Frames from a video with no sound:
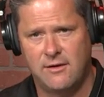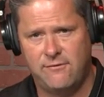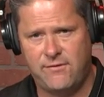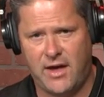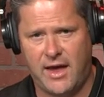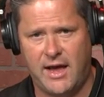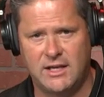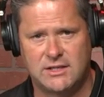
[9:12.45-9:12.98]

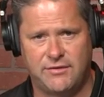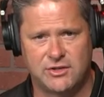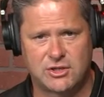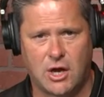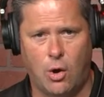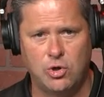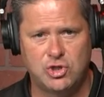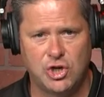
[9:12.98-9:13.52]
phase of his
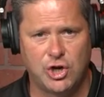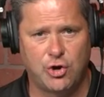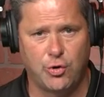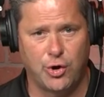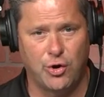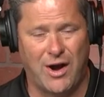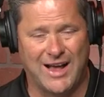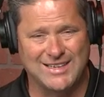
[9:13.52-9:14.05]
coaching
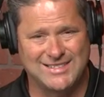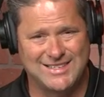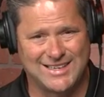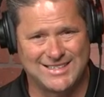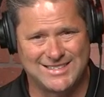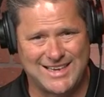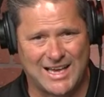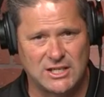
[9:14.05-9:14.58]
career as
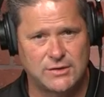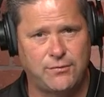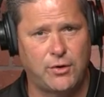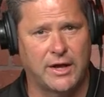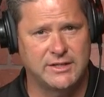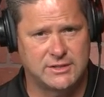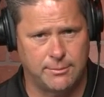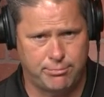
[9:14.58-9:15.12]
successful
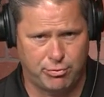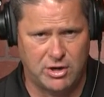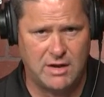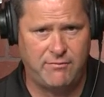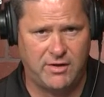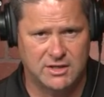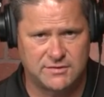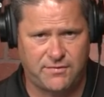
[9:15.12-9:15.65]
as the
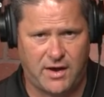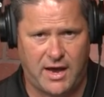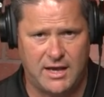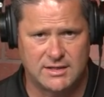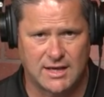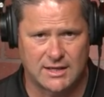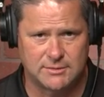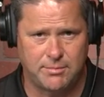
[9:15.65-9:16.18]
previous
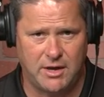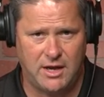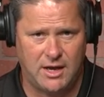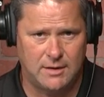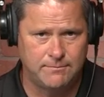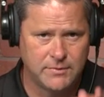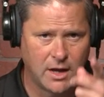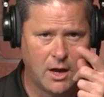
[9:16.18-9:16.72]
phase has
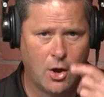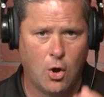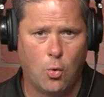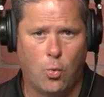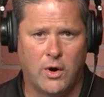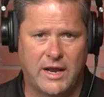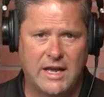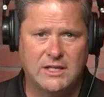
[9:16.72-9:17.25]
been,
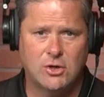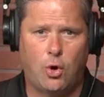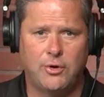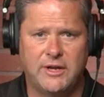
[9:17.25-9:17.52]
what he told